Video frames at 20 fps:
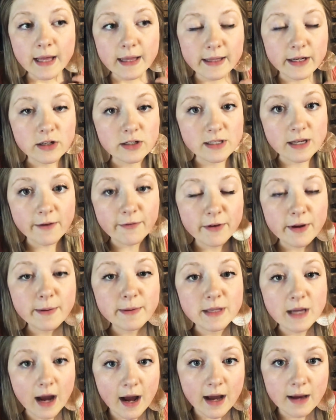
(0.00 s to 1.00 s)
there's definitely
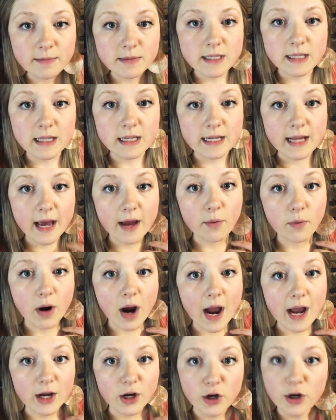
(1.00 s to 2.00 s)
times in the day
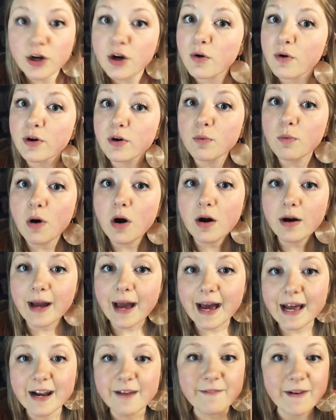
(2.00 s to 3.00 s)
where I could go on a walk,
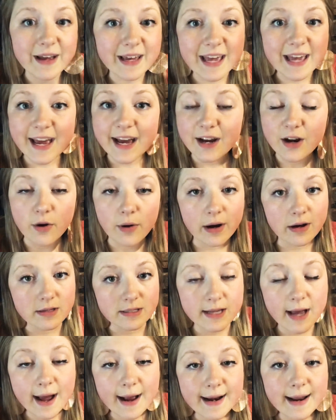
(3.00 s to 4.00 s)
and if I can't go
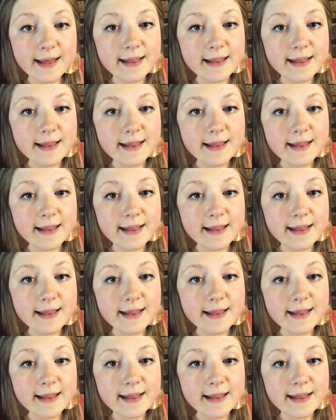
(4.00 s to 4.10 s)
outside,